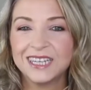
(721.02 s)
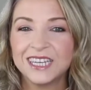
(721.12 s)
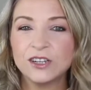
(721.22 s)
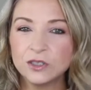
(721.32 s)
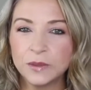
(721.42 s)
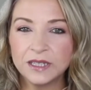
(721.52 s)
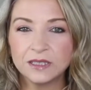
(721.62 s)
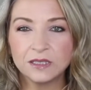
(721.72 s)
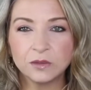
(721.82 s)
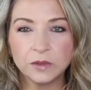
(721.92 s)
Here's why
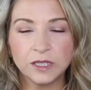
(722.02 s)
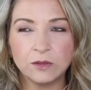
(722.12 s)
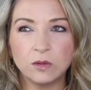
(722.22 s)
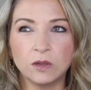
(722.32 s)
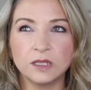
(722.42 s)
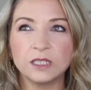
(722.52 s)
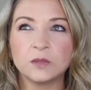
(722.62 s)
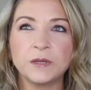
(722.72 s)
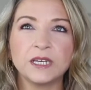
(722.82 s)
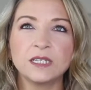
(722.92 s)
this is really cool,
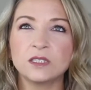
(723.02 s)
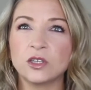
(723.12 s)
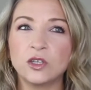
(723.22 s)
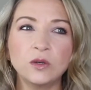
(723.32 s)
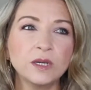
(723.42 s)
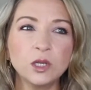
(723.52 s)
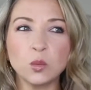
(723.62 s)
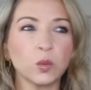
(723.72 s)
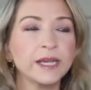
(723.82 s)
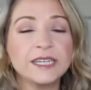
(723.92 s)
is because you
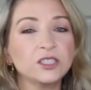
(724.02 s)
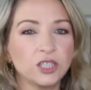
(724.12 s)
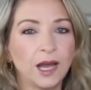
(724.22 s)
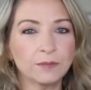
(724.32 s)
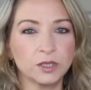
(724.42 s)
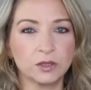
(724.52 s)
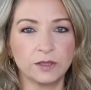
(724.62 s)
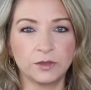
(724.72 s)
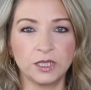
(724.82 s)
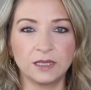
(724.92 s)
can read job
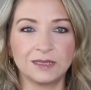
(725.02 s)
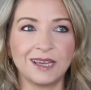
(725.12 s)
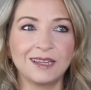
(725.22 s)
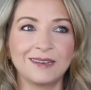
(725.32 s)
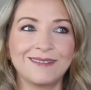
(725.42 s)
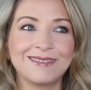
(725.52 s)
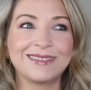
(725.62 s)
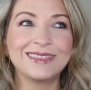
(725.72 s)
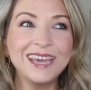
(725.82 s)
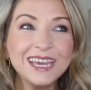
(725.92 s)
descriptions and
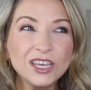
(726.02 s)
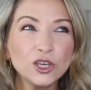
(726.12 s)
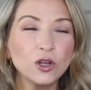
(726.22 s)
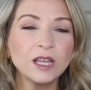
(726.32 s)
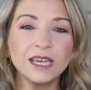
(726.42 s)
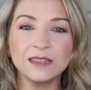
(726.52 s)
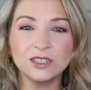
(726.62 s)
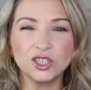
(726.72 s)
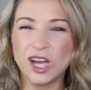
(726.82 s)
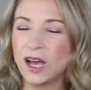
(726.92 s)
think you'll like the
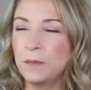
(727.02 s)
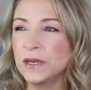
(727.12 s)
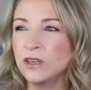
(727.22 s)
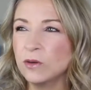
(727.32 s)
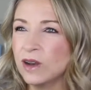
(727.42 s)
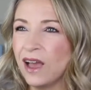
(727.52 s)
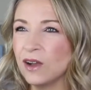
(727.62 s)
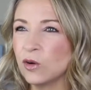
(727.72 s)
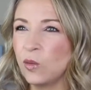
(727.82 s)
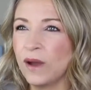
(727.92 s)
job, but you're
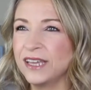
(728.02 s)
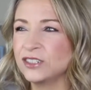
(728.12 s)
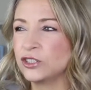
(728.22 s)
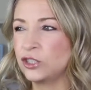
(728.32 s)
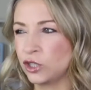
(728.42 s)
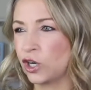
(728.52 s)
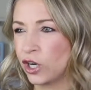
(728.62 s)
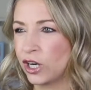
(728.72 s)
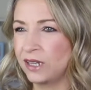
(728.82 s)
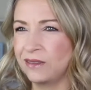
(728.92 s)
not quite
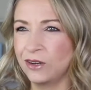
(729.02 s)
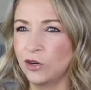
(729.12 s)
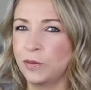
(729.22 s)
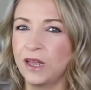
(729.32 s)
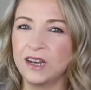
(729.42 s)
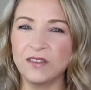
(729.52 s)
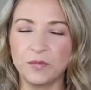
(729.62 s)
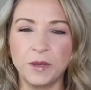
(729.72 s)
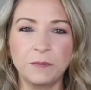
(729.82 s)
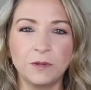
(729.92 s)
sure. And there are plenty of
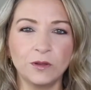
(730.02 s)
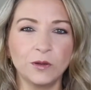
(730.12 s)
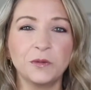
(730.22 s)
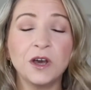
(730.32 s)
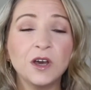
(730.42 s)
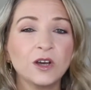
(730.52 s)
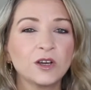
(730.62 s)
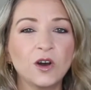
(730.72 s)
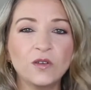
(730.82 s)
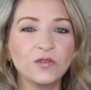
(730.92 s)
people who
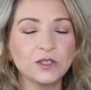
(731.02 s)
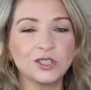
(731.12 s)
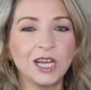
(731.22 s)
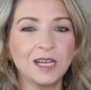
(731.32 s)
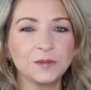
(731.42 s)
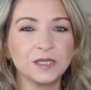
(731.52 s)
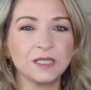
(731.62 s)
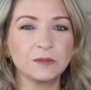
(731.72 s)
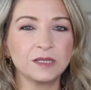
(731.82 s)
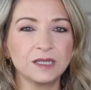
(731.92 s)
go for jobs and
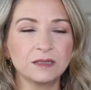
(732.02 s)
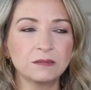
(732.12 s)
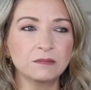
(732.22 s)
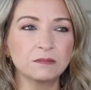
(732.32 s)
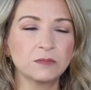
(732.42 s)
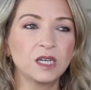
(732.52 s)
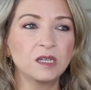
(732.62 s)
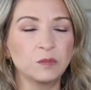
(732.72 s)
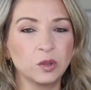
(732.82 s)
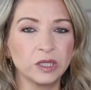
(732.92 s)
they realize, I'm kind
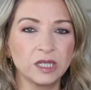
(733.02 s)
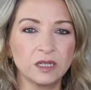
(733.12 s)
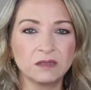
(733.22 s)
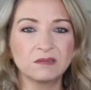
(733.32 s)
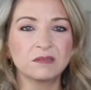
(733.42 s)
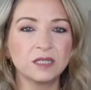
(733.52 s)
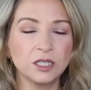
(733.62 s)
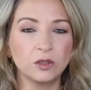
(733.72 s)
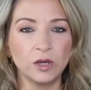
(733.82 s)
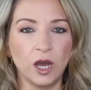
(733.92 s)
of bored here. I
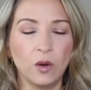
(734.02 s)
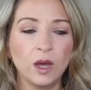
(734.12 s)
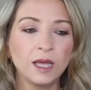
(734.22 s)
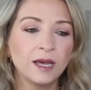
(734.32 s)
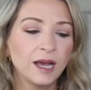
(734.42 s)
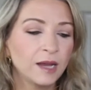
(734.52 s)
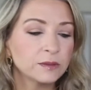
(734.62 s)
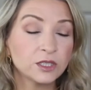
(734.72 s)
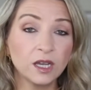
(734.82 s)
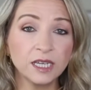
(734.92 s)
don't know. I
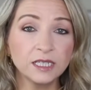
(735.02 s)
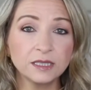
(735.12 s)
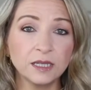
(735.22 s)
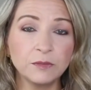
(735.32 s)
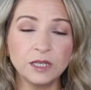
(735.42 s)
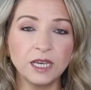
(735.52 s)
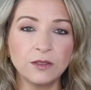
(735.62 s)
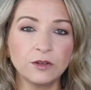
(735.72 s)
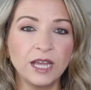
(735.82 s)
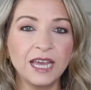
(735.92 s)
was talking to someone the
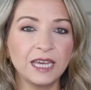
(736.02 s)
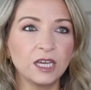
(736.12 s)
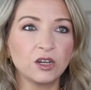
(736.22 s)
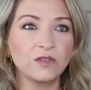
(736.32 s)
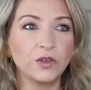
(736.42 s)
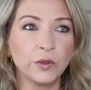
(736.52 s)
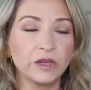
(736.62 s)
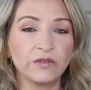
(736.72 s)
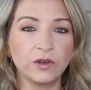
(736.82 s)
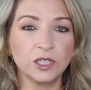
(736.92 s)
other day
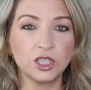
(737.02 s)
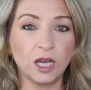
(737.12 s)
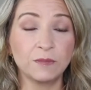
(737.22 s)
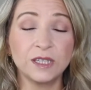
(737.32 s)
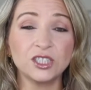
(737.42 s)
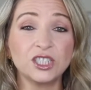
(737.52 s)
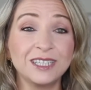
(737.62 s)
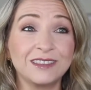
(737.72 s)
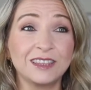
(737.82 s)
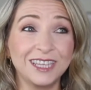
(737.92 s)
interviewing for a job that
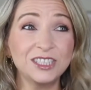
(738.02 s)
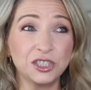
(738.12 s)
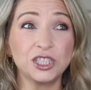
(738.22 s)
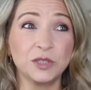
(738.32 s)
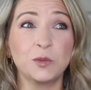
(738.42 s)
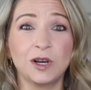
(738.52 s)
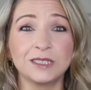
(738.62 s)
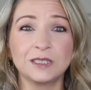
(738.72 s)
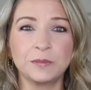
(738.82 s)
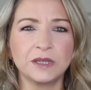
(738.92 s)
she thinks she
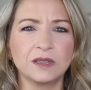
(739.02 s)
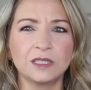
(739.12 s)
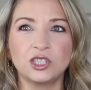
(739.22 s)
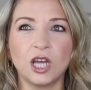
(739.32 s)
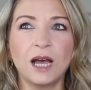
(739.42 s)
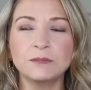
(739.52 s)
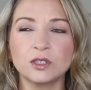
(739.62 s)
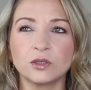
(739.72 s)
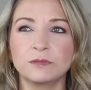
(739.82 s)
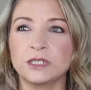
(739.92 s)
wants, but the job
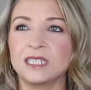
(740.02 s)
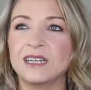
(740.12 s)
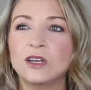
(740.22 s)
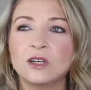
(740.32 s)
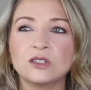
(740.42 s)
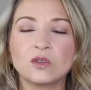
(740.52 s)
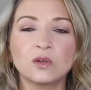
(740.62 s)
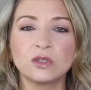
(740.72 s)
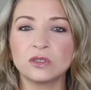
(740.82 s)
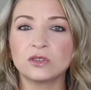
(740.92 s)
description
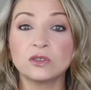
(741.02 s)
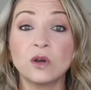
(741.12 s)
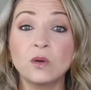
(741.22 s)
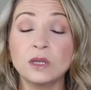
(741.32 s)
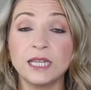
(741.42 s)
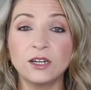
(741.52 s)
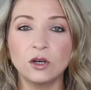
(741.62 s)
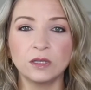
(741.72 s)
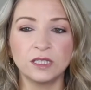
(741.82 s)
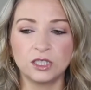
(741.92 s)
told her so
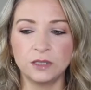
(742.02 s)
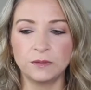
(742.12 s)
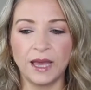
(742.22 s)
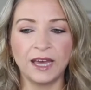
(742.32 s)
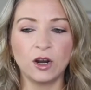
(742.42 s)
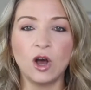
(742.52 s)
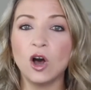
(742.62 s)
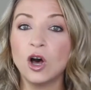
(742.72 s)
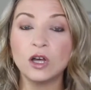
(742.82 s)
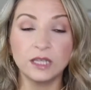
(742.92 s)
little that she had
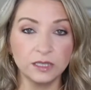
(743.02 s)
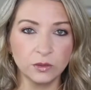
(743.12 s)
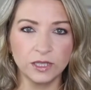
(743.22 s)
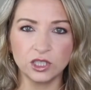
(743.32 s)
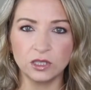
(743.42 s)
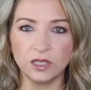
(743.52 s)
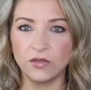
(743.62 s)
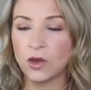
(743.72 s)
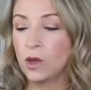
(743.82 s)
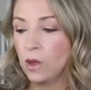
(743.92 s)
all these questions
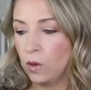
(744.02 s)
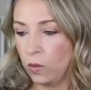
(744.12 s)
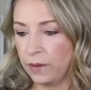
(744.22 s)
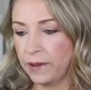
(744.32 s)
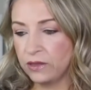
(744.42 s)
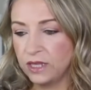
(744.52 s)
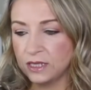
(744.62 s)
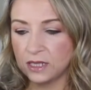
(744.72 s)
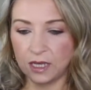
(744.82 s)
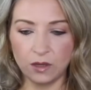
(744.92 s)
of, what about
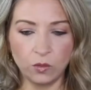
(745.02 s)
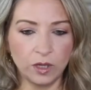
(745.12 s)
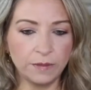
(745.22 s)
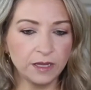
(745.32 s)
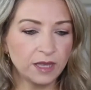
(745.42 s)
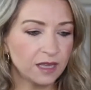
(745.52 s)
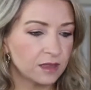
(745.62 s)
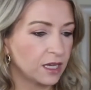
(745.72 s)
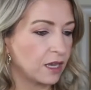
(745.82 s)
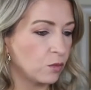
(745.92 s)
this thing? And what about that
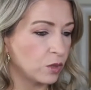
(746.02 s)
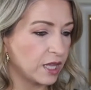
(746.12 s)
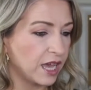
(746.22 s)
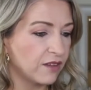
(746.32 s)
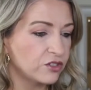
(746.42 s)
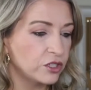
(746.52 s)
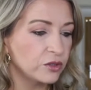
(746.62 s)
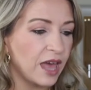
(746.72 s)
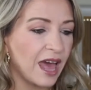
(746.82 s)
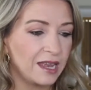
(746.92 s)
thing? And will I have to do
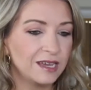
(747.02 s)
that?